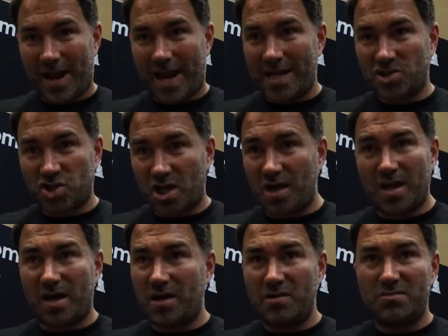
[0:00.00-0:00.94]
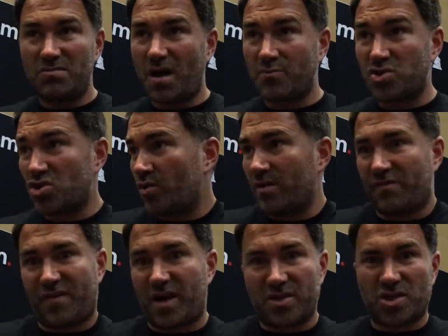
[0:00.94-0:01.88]
And Charlo, I'm sure
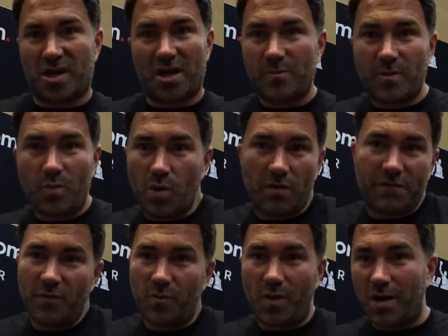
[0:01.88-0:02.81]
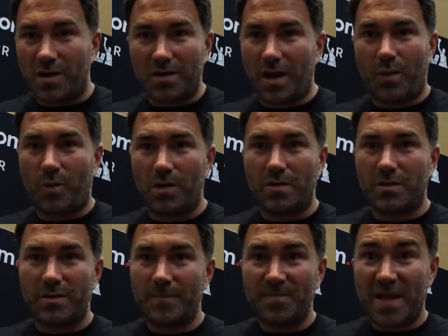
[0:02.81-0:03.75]
he'll fight Charlo, but what for what? Like what?
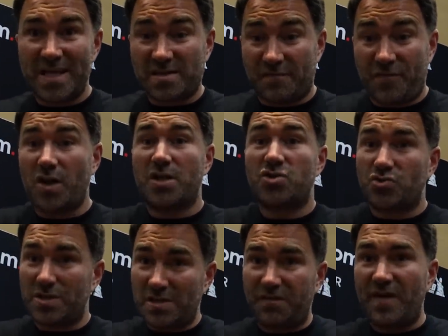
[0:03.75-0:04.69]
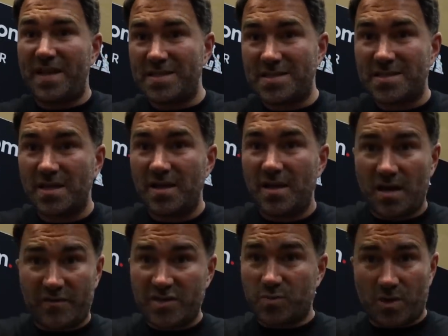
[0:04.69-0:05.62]
It's a voluntary defence
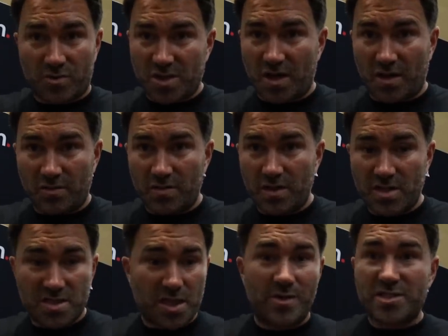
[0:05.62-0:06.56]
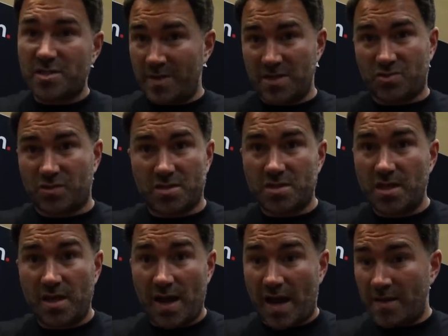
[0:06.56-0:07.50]
of his world title. So is Demetrius.
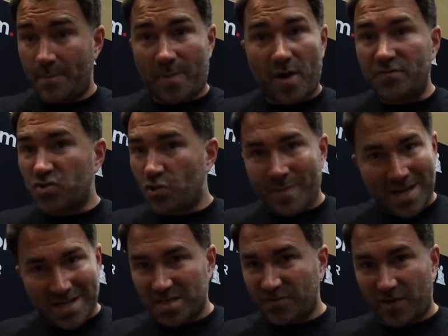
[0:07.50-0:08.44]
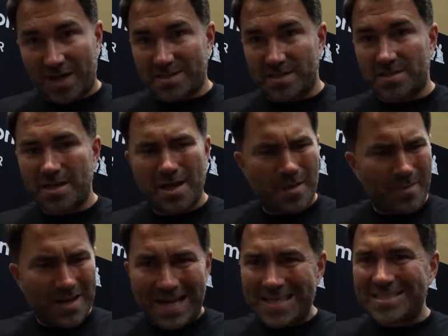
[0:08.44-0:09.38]
And they're both tremendous fighters.
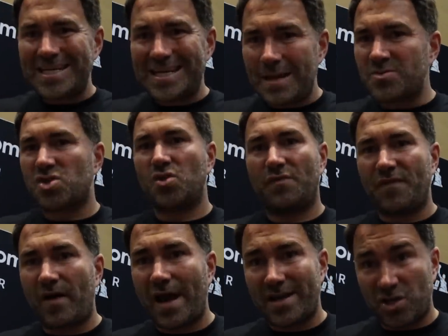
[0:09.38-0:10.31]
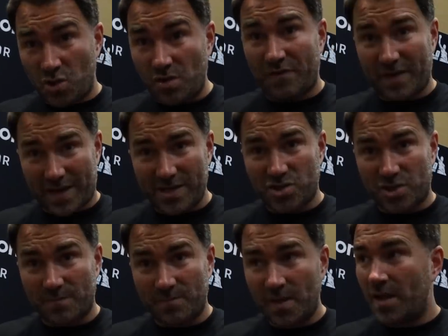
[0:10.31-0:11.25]
But let's see them two fight in a
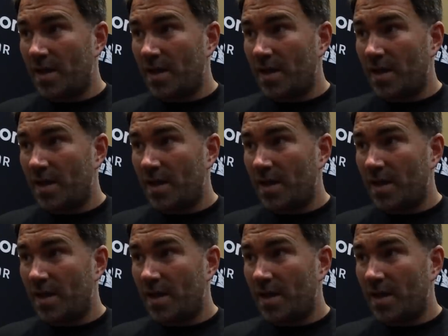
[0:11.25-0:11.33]
unification